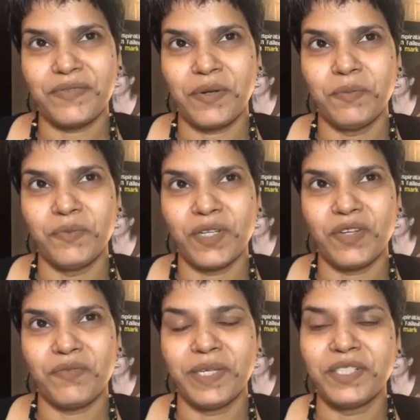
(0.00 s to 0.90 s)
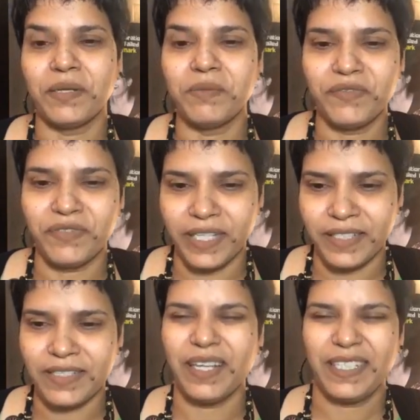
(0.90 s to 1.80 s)
from one of my drummer
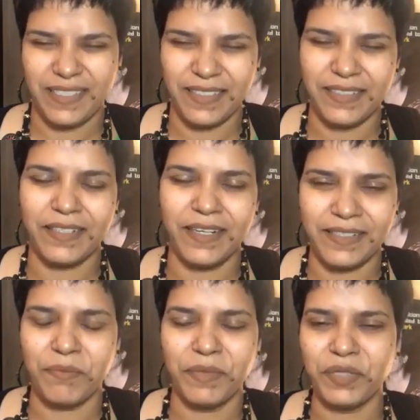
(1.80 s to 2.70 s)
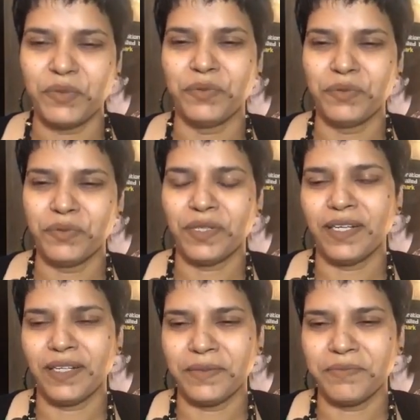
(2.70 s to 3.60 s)
friends, as in somebody who
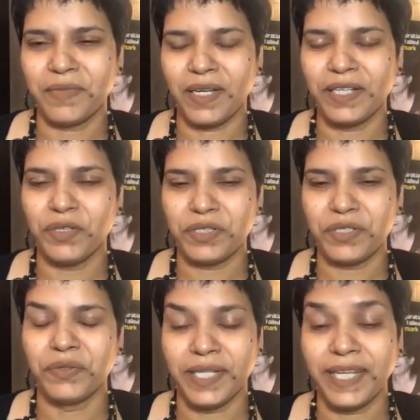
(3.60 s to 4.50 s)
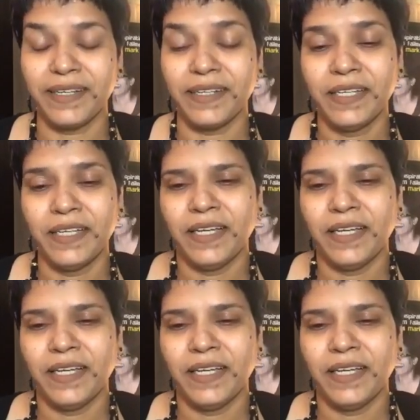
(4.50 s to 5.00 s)
I got to know later.